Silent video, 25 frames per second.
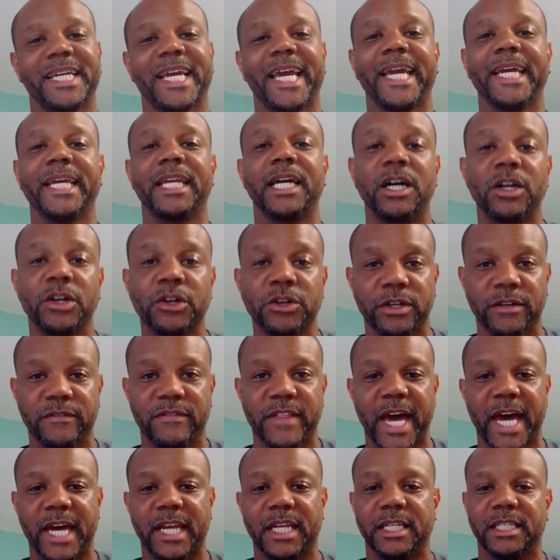800 of
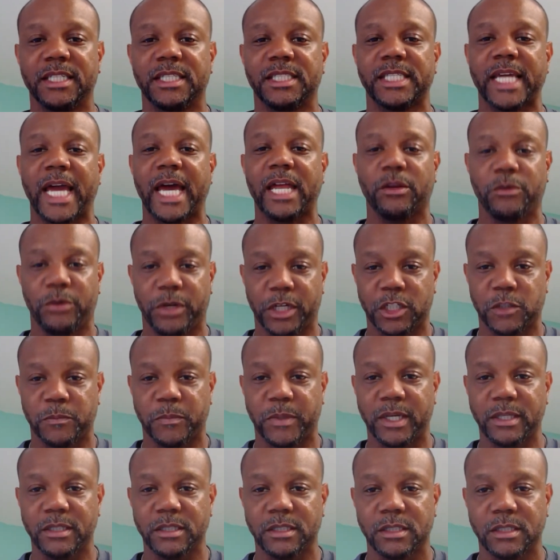that is salary
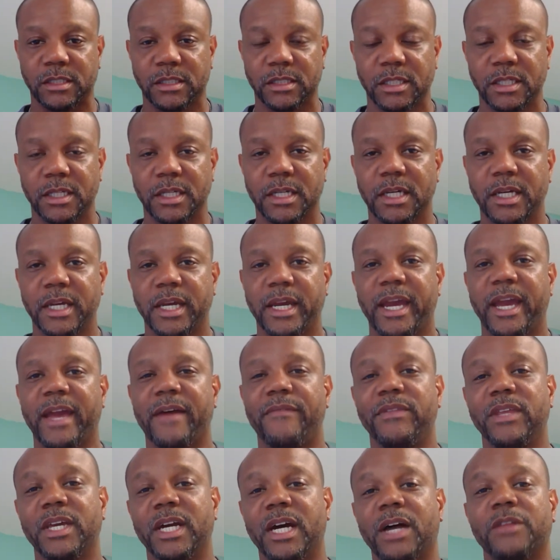expense,
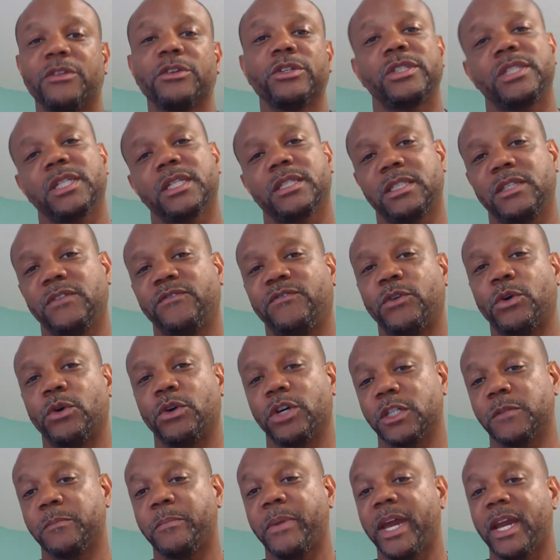and the other 64
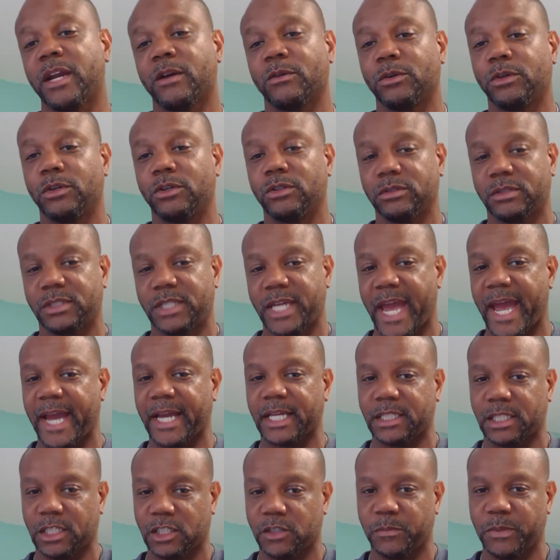is payroll
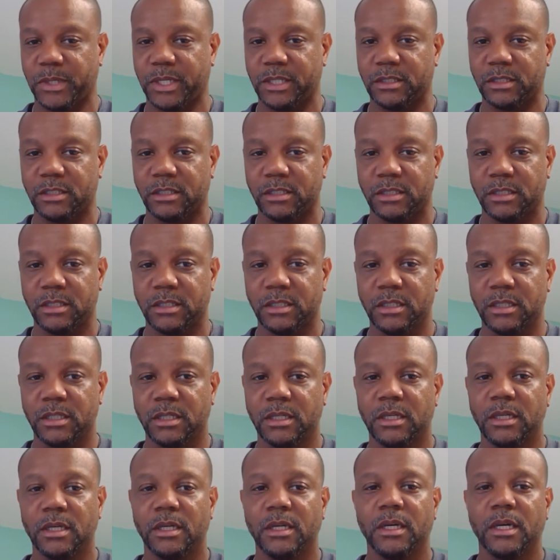tax expense.
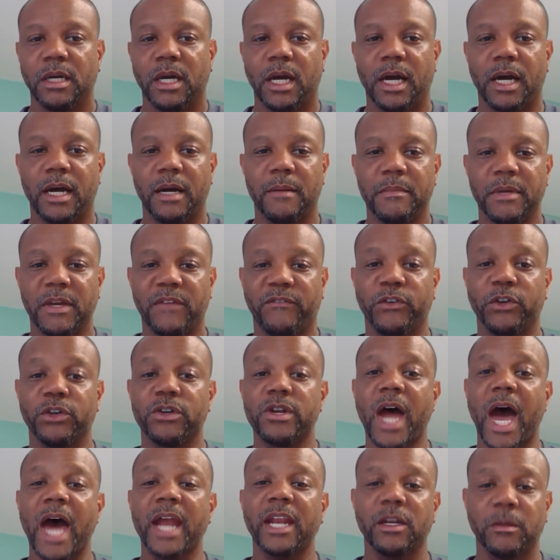If you're
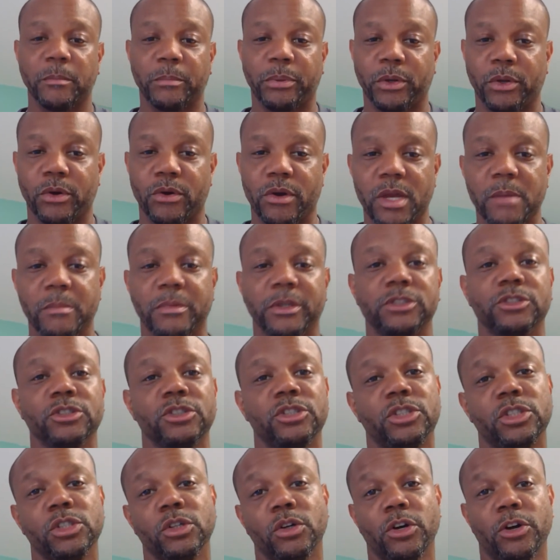not an employee, but you're
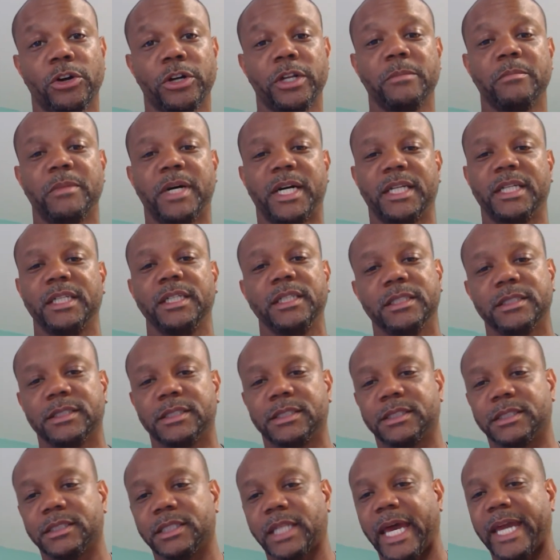still earning money,
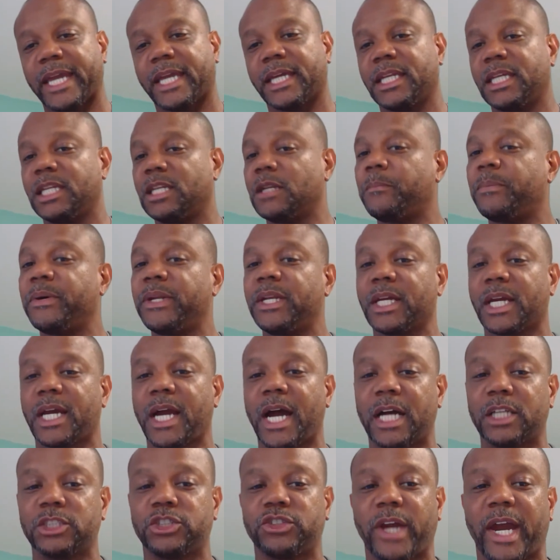like an independent
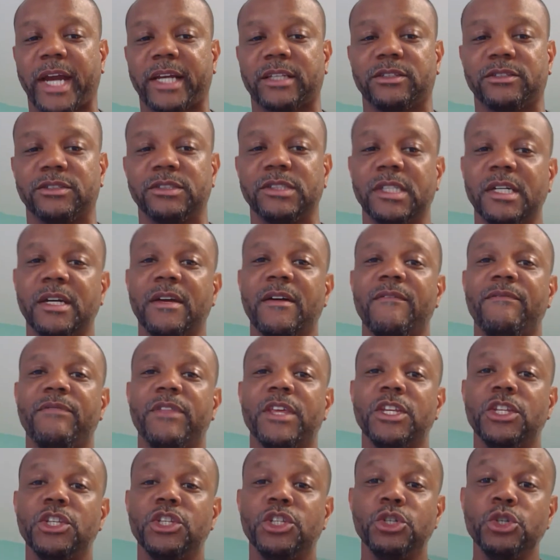contractor,
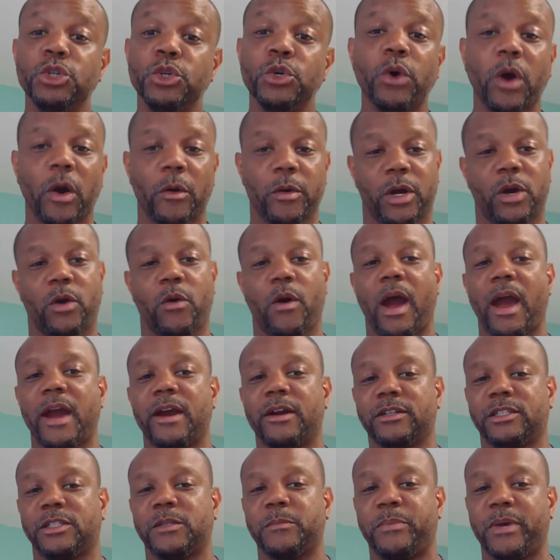then you are
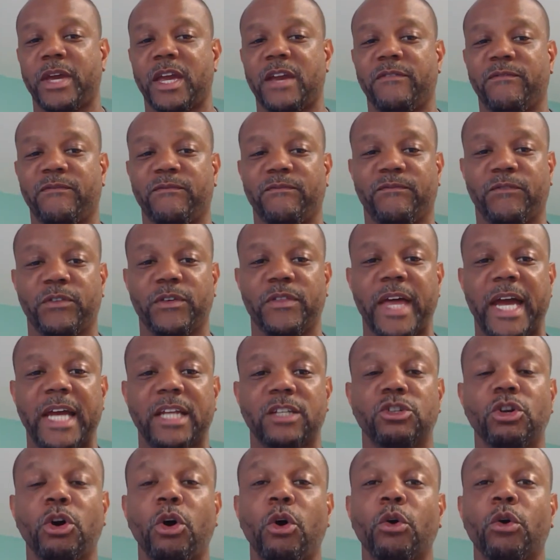required to pay for
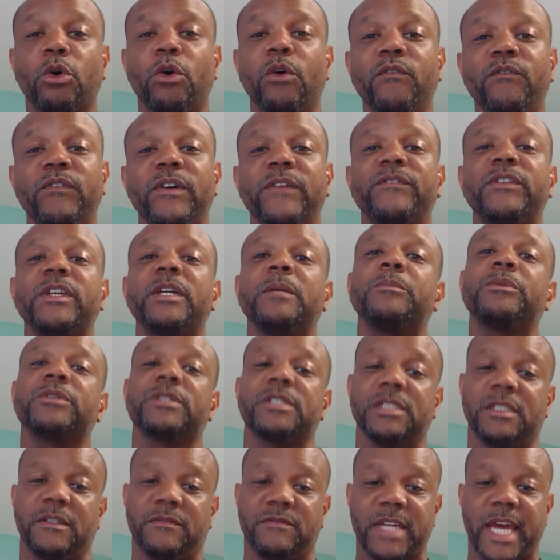that total
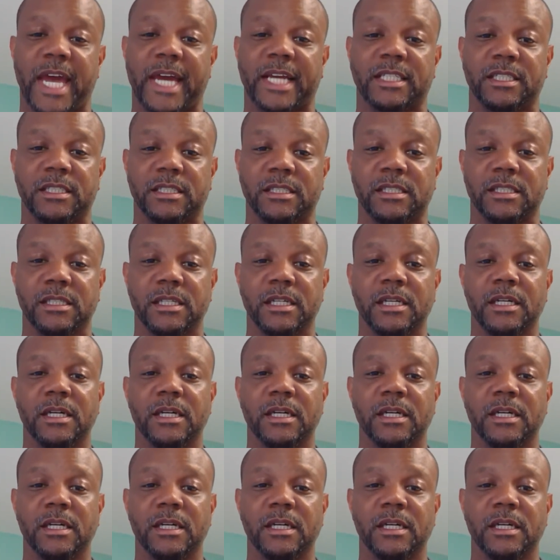15% of taxes,